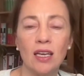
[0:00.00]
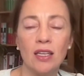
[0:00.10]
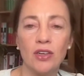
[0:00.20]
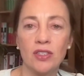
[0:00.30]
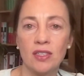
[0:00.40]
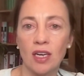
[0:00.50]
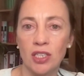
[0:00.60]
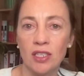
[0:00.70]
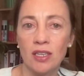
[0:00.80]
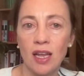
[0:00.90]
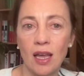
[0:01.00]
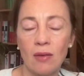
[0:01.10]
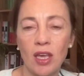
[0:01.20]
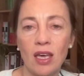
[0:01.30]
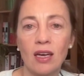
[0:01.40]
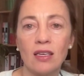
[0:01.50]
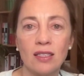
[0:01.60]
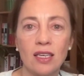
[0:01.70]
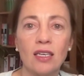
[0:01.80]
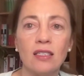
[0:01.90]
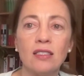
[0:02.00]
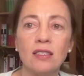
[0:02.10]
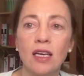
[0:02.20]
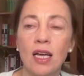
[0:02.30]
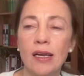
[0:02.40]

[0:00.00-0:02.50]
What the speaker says: in your discussion today, because it's